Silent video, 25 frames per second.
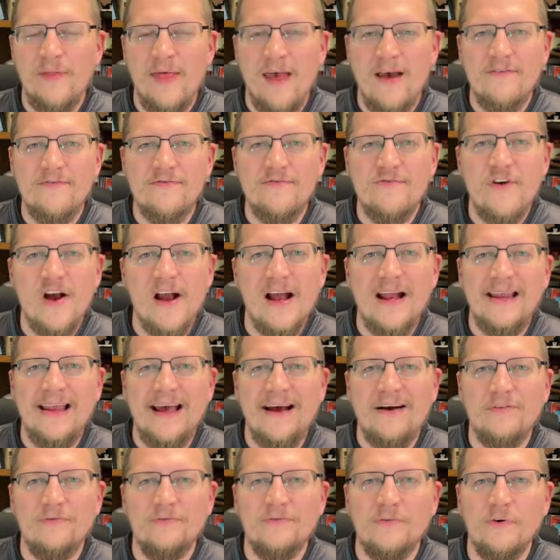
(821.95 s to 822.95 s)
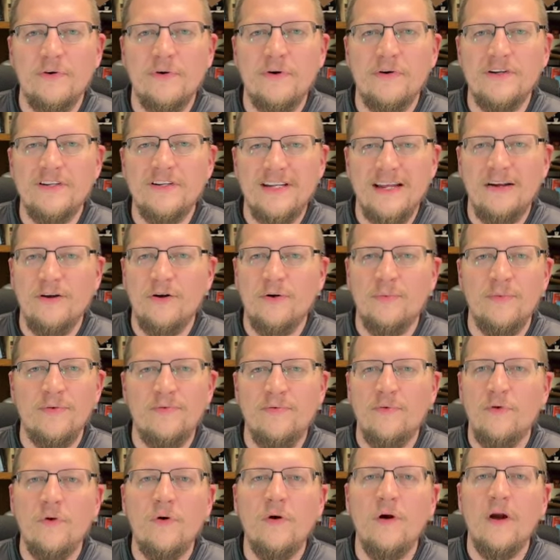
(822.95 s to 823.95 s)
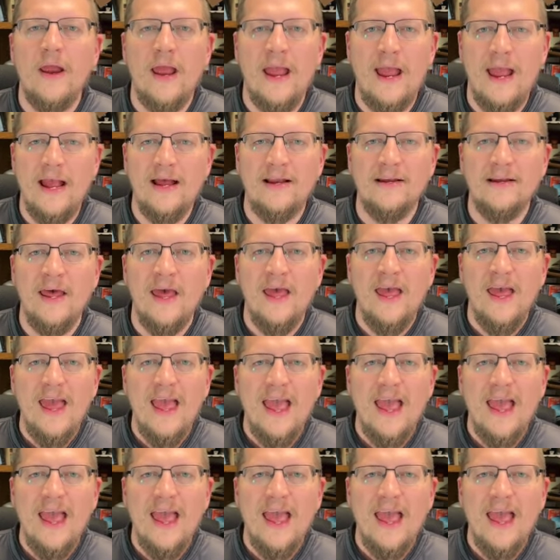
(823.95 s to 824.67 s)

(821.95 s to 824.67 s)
or that friend out for dinner beforehand